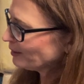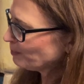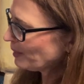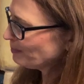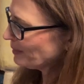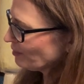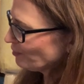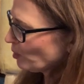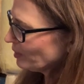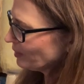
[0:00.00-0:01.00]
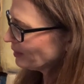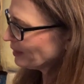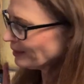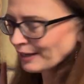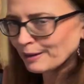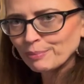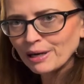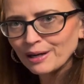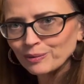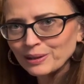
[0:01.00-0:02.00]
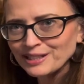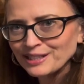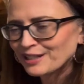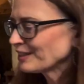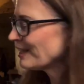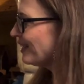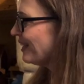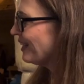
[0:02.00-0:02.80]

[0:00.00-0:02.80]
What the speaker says: piping, of course, is in the Empire waist area.